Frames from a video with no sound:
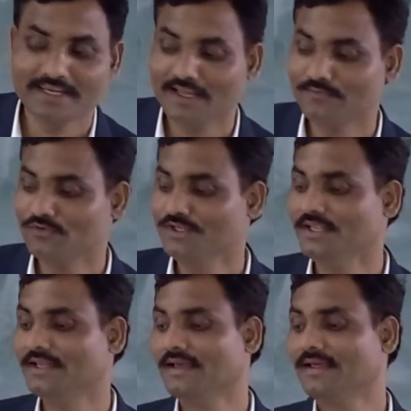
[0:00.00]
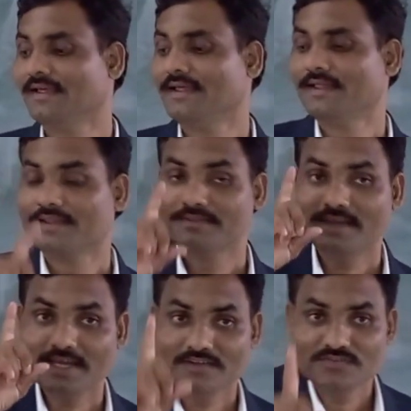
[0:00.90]
carefully.
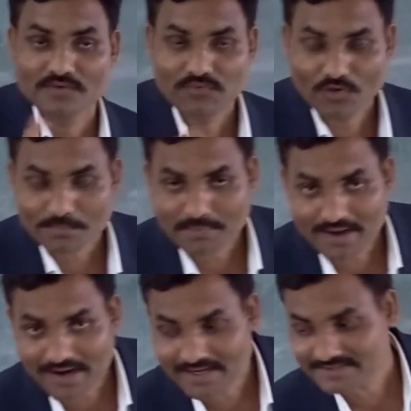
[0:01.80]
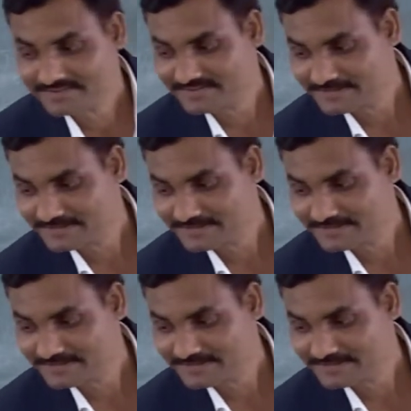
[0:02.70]
Then C4 plants.